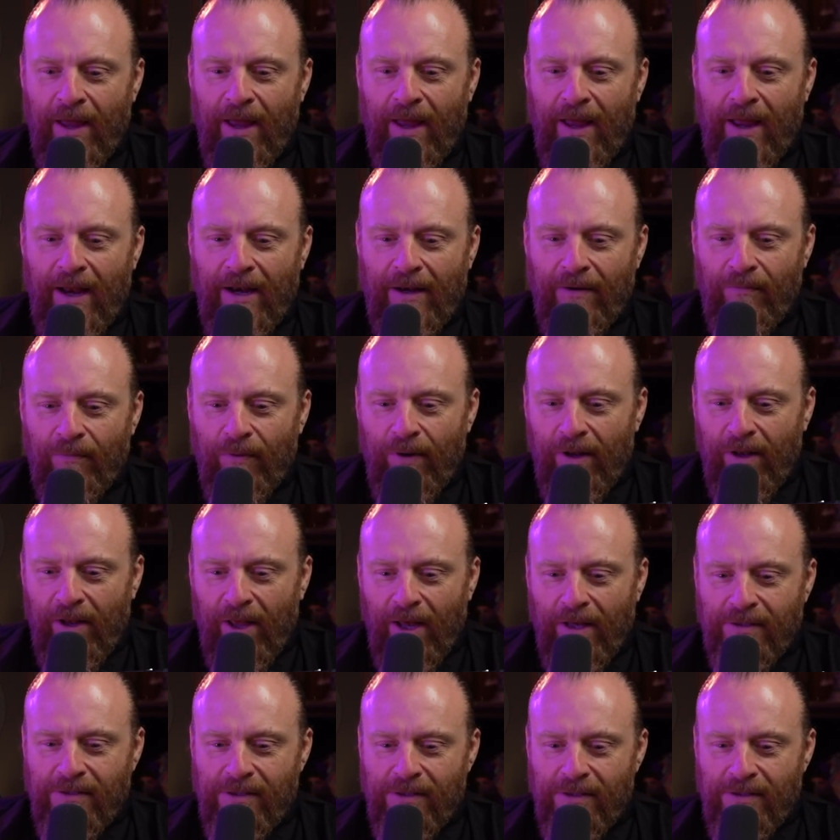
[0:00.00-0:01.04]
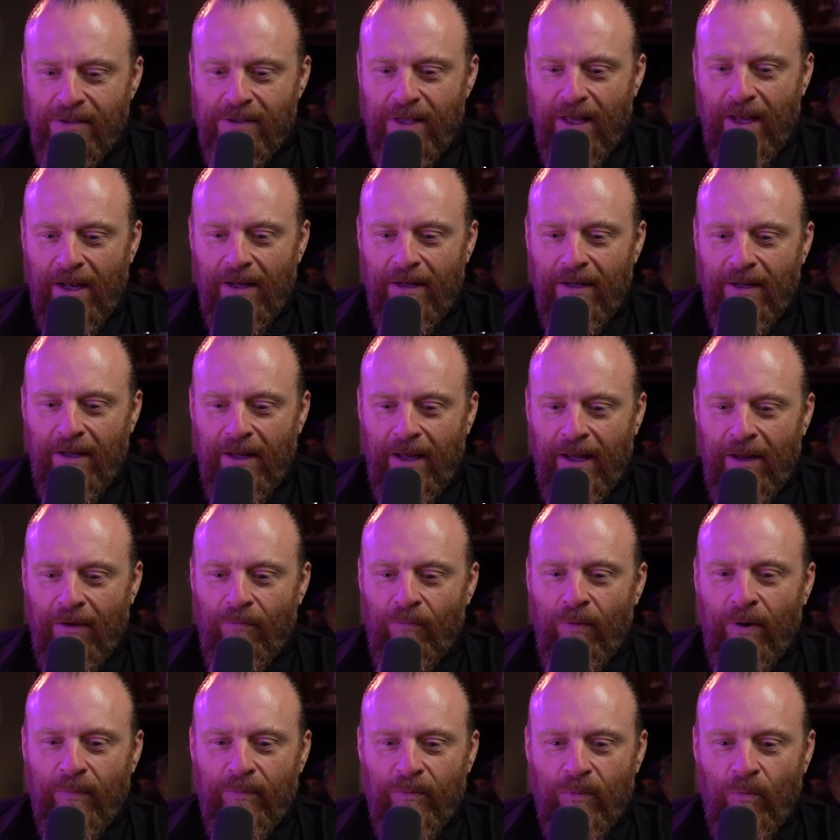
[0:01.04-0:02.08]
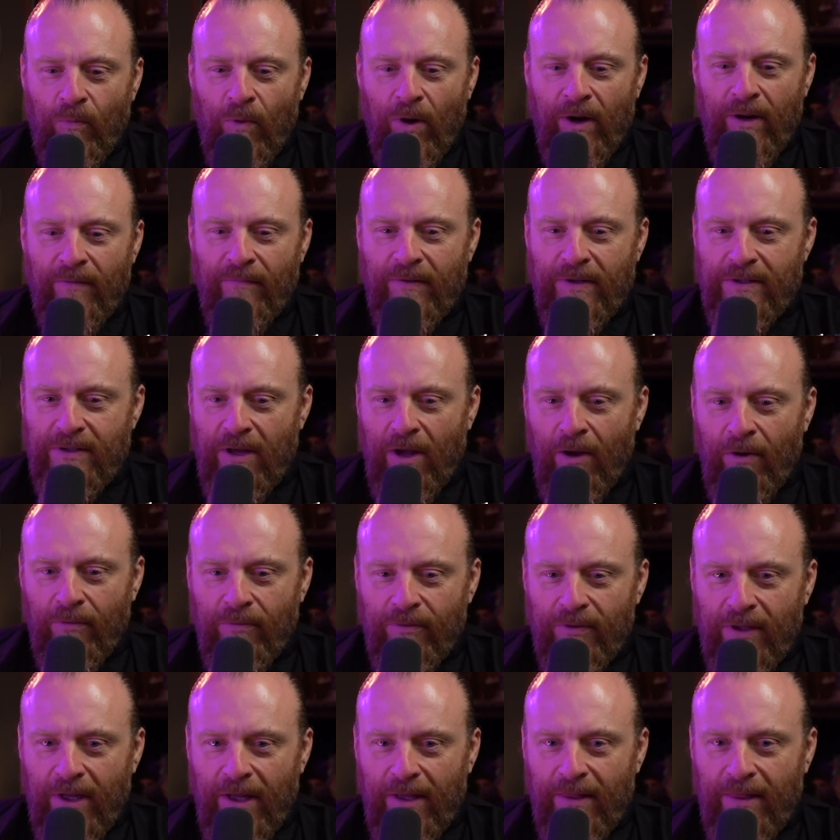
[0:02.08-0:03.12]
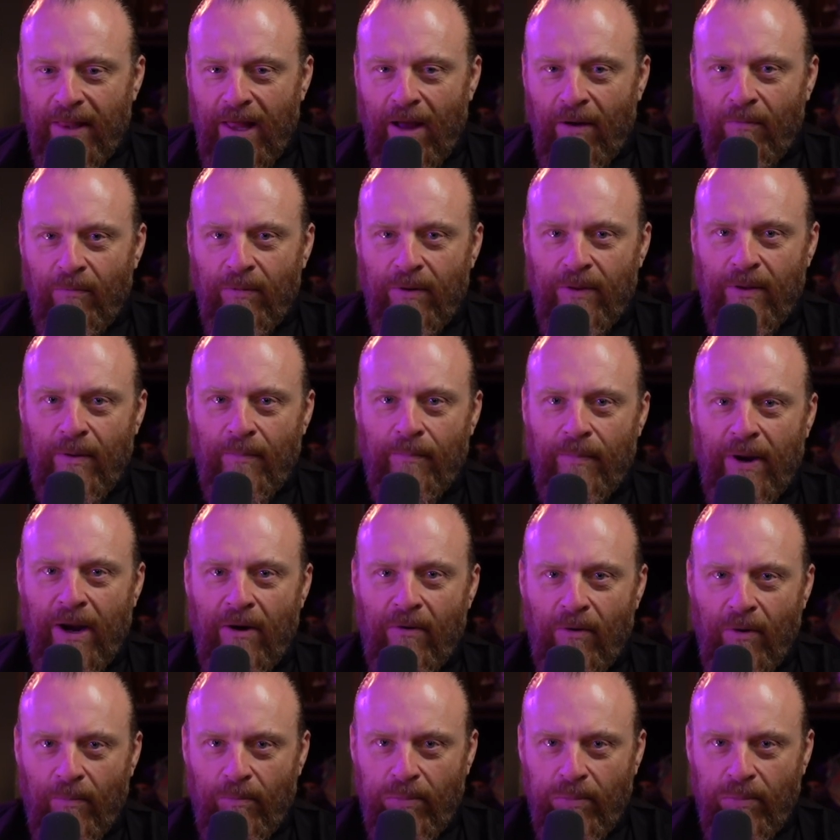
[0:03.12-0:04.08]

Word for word: and he realizes that he ripped one of his own teeth out with a oh, pair yeah.